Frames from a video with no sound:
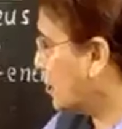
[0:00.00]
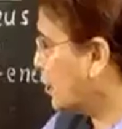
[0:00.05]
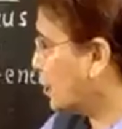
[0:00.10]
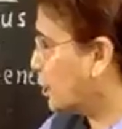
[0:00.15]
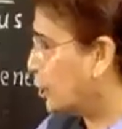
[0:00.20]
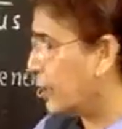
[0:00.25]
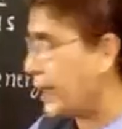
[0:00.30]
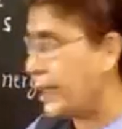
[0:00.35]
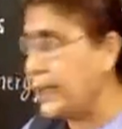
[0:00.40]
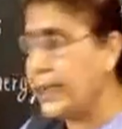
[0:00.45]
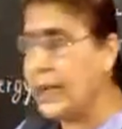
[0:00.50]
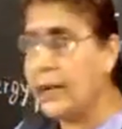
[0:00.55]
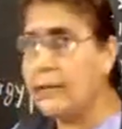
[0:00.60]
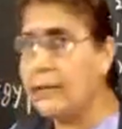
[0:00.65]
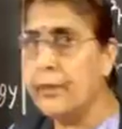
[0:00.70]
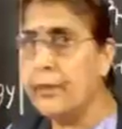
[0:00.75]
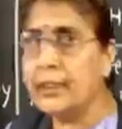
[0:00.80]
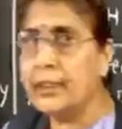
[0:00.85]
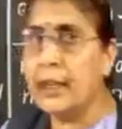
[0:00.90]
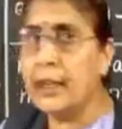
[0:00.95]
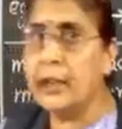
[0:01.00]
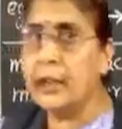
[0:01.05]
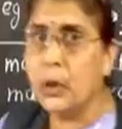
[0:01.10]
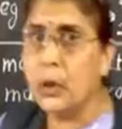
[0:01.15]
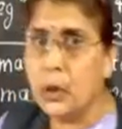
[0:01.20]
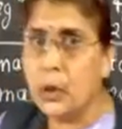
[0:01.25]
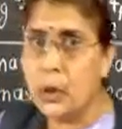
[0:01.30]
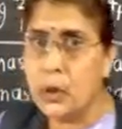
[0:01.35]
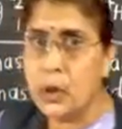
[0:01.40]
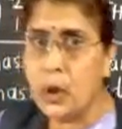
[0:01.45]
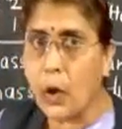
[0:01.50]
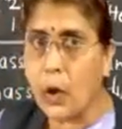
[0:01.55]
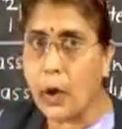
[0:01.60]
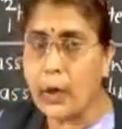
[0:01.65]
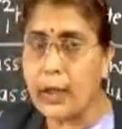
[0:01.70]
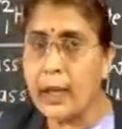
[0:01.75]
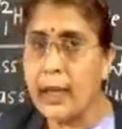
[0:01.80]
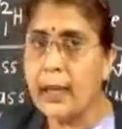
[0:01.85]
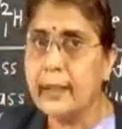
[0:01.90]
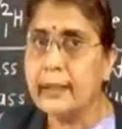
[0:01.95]
uranium with a
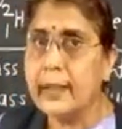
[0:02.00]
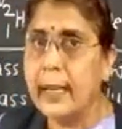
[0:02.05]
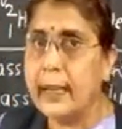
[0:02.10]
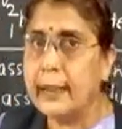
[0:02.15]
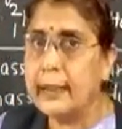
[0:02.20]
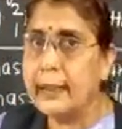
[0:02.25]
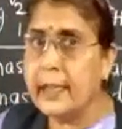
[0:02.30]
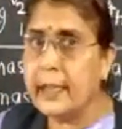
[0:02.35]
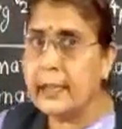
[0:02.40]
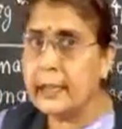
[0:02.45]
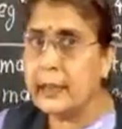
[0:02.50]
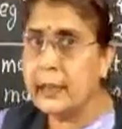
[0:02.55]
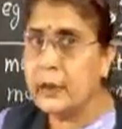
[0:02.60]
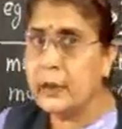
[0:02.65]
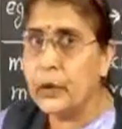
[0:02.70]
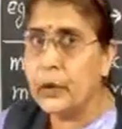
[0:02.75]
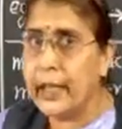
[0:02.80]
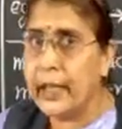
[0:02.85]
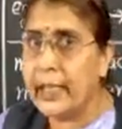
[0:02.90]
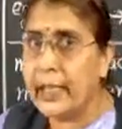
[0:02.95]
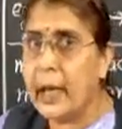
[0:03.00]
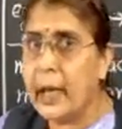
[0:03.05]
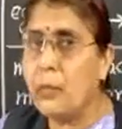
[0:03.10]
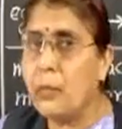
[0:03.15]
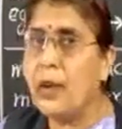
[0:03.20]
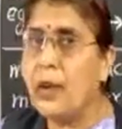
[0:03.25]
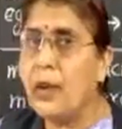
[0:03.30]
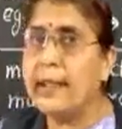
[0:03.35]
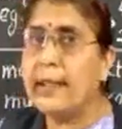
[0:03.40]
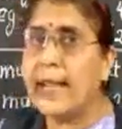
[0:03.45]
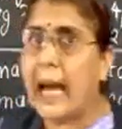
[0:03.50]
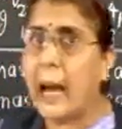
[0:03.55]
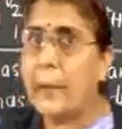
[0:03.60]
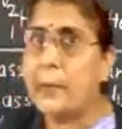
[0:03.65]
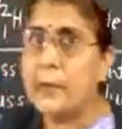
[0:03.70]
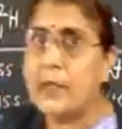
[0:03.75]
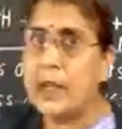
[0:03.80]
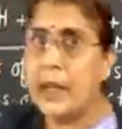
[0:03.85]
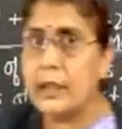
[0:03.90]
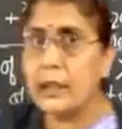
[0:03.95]
neutron, then this uranium will
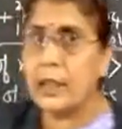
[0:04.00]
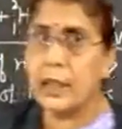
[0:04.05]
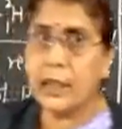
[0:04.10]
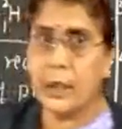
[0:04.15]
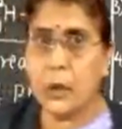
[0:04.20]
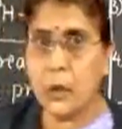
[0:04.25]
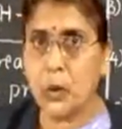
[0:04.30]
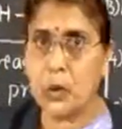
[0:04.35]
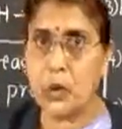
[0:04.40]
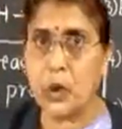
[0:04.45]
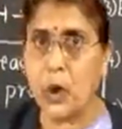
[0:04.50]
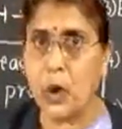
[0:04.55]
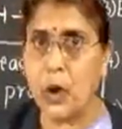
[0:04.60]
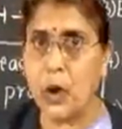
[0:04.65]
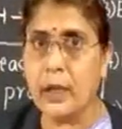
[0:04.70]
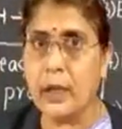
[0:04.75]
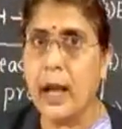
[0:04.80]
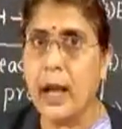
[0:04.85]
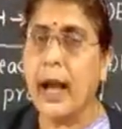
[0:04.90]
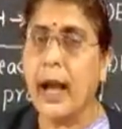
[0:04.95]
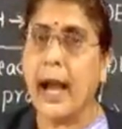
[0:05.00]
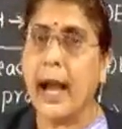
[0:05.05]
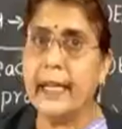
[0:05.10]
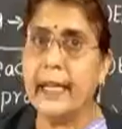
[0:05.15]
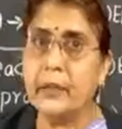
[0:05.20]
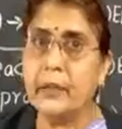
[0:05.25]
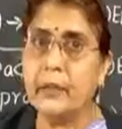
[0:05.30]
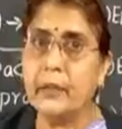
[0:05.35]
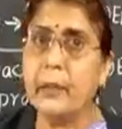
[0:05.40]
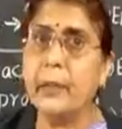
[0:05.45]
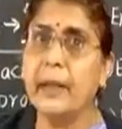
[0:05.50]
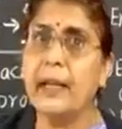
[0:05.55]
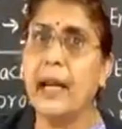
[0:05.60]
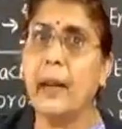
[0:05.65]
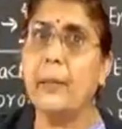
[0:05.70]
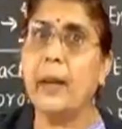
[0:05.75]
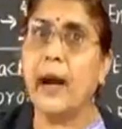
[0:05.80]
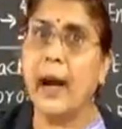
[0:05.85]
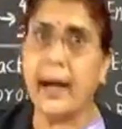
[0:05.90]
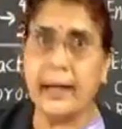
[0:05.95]
capture the neutron and it will
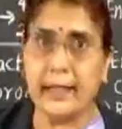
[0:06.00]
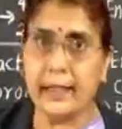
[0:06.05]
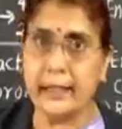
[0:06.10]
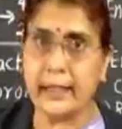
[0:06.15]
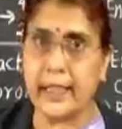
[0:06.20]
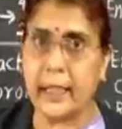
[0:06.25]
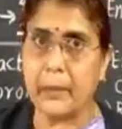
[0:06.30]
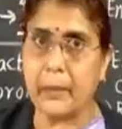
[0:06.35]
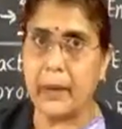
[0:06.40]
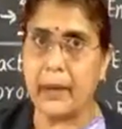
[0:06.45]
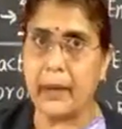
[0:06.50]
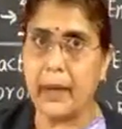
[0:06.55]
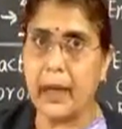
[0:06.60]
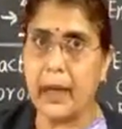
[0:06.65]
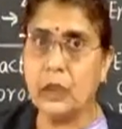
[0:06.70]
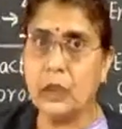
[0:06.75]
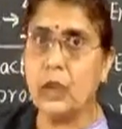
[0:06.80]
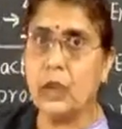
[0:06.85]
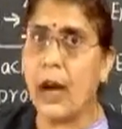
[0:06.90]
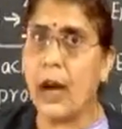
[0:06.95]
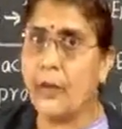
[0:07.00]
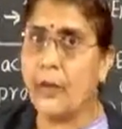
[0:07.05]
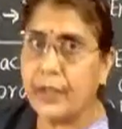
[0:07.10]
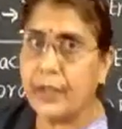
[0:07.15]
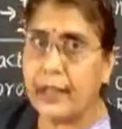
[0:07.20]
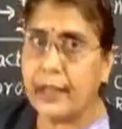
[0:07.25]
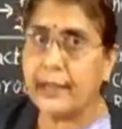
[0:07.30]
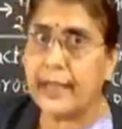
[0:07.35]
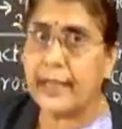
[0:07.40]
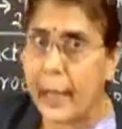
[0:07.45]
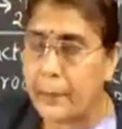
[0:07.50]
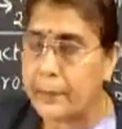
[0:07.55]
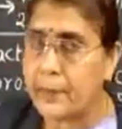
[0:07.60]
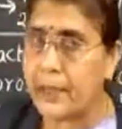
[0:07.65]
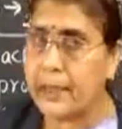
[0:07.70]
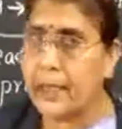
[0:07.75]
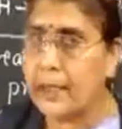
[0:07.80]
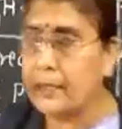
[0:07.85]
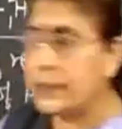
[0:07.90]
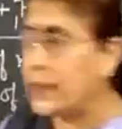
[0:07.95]
become unstable. So, after
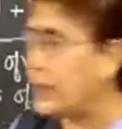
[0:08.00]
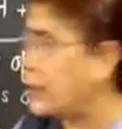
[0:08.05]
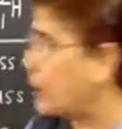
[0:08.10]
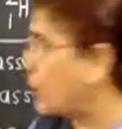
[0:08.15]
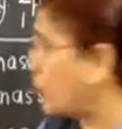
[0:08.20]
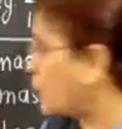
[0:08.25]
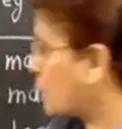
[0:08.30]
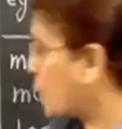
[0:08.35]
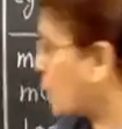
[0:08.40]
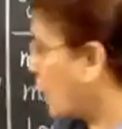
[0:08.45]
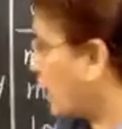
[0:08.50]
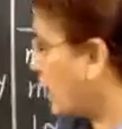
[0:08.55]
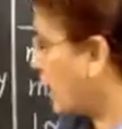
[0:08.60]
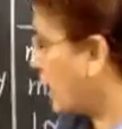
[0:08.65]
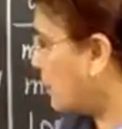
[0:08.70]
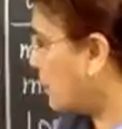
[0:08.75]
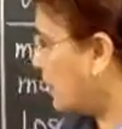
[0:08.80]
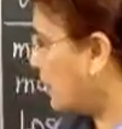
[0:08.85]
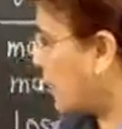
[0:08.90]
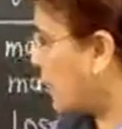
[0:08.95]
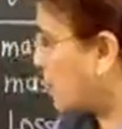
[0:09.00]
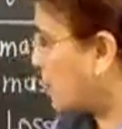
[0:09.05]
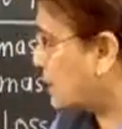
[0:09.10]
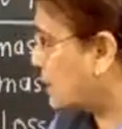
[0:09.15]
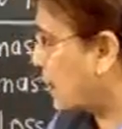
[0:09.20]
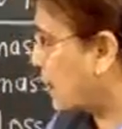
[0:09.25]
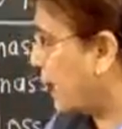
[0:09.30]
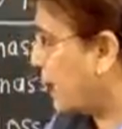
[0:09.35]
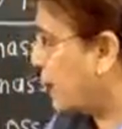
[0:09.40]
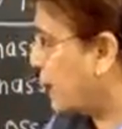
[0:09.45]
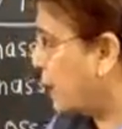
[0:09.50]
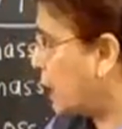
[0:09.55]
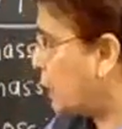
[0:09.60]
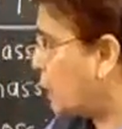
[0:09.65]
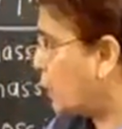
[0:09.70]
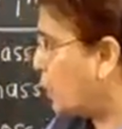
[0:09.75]
capturing the neutron, it becomes 92